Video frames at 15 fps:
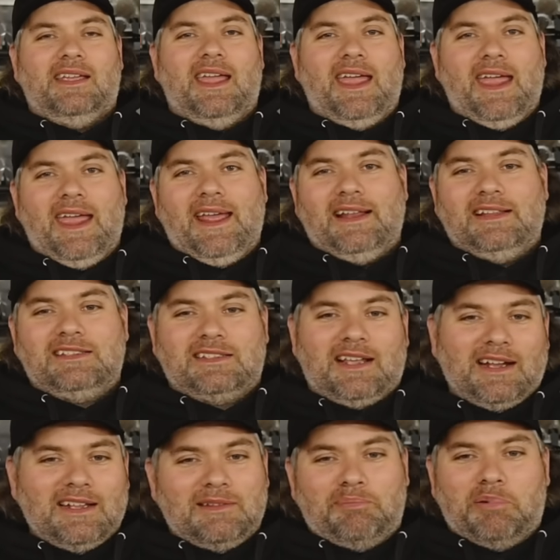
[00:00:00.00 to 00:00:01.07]
and let's
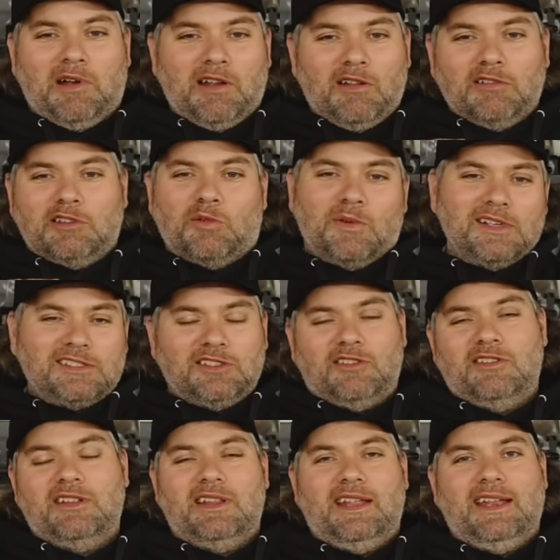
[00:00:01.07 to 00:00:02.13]
kind of put a little twist
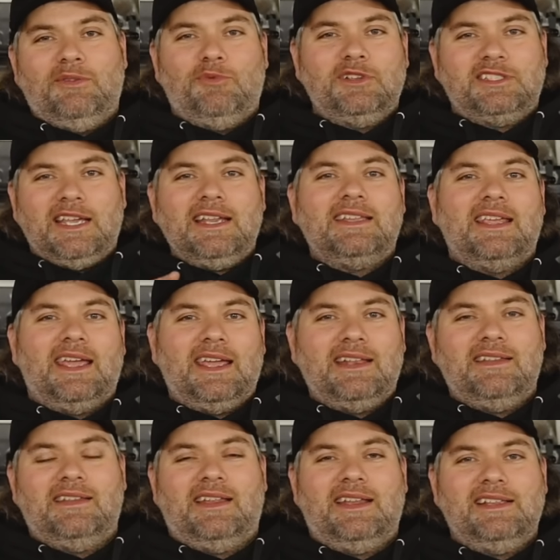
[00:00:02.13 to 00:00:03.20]
on it, and which he
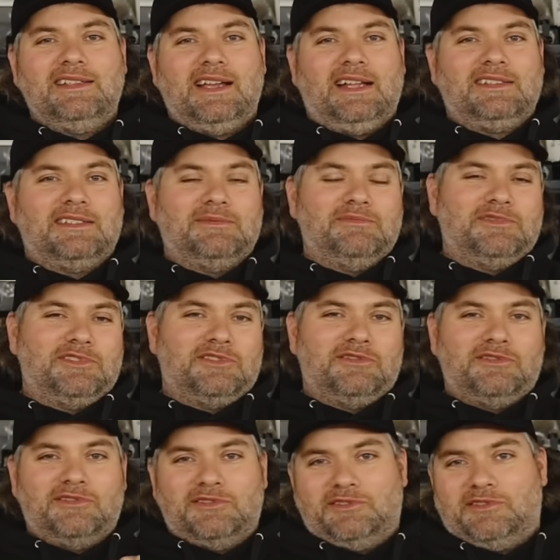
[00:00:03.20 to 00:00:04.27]
did. He's got some
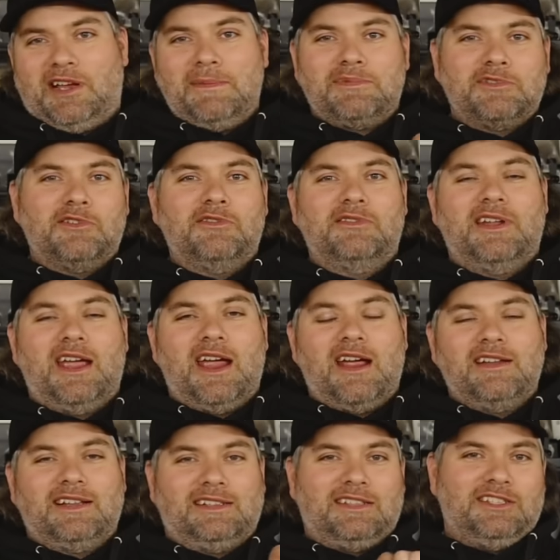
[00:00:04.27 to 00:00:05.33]
stripes on there,
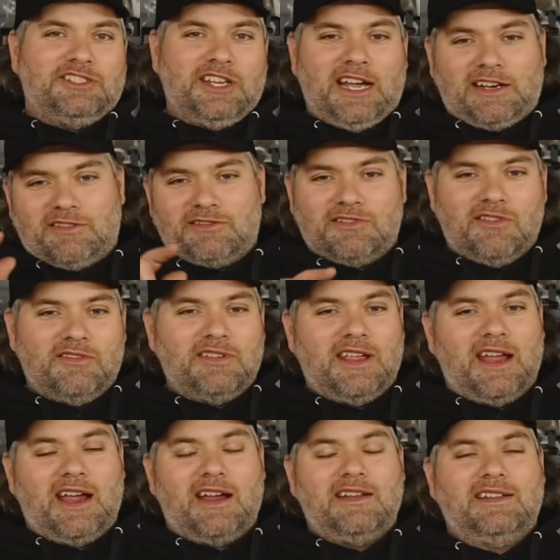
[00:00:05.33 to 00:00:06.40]
and you got the checkers on
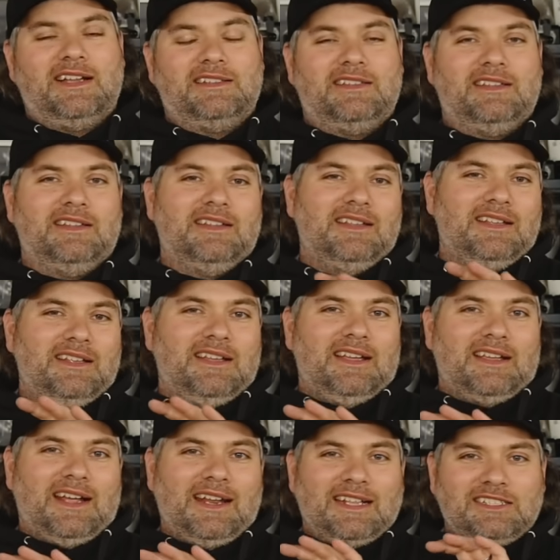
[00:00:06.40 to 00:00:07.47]
there, and you got
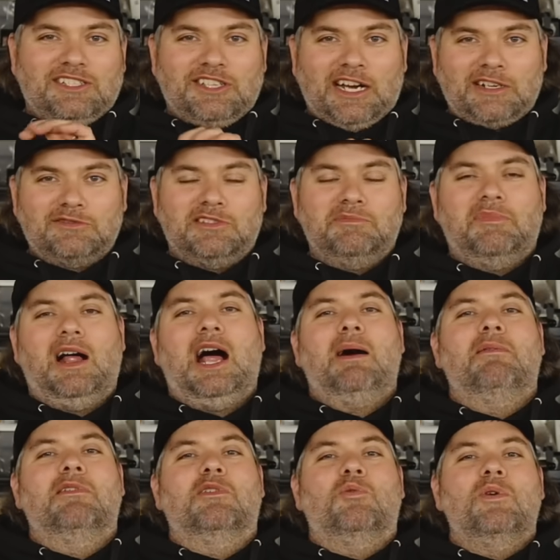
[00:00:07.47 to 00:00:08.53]
the checkers on the
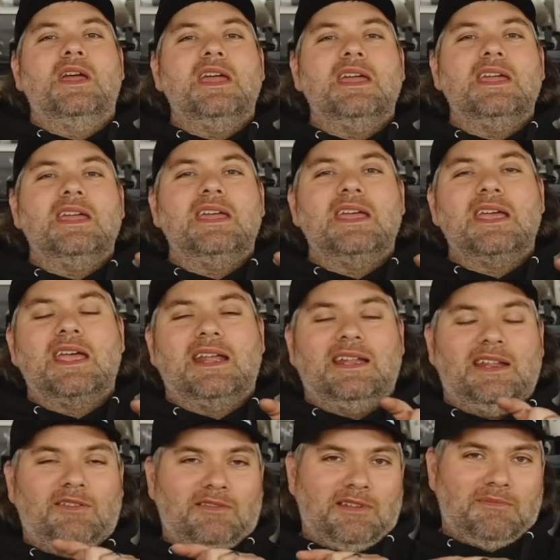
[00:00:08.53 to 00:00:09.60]
bottom of the wing, and
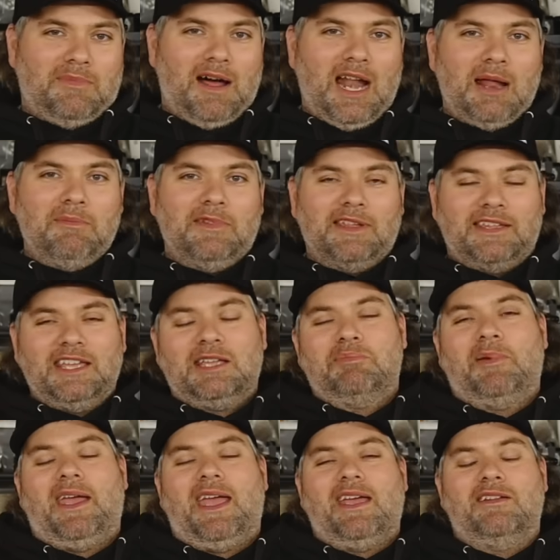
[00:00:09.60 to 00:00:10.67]
then on the bottom of the kick
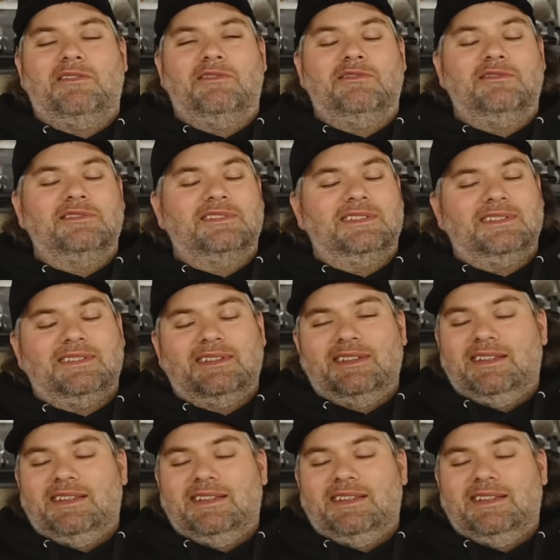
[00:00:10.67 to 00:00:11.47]
panels, and